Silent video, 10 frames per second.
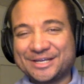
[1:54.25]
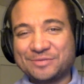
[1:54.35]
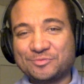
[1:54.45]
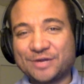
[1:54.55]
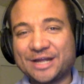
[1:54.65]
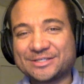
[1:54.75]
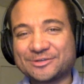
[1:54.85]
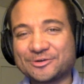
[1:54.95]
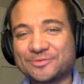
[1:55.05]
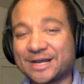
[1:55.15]
and
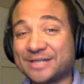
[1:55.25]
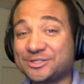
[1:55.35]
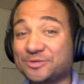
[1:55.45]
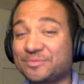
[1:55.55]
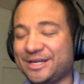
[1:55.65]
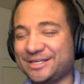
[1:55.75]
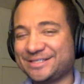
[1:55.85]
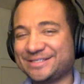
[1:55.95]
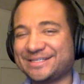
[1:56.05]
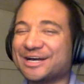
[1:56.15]
brainstorm as your base
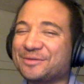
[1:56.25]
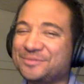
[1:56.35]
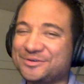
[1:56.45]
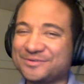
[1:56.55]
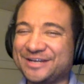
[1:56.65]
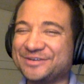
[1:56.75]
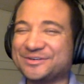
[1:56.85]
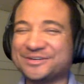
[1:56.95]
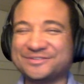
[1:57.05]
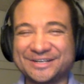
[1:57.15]
to help you write your
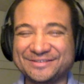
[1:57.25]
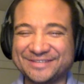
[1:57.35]
rough draft.